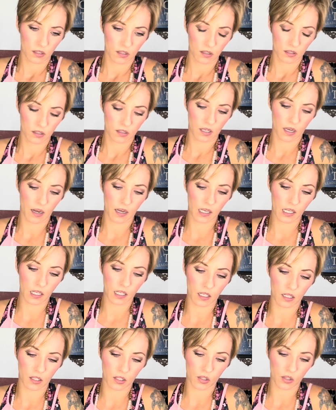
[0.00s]

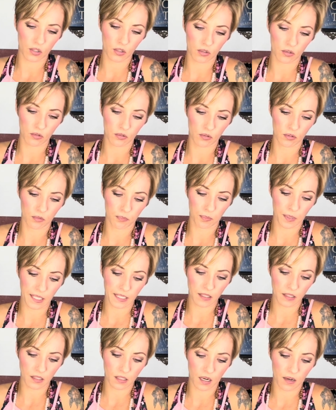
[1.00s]
taking you
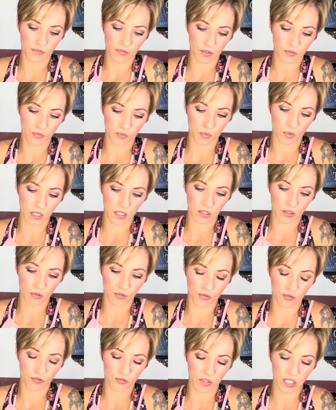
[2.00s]
based off of what you
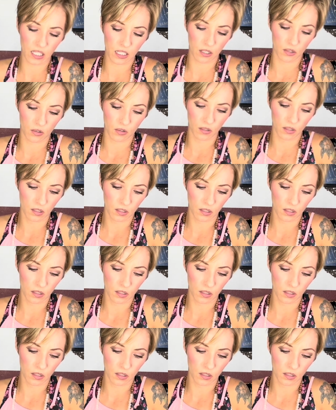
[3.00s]
feel?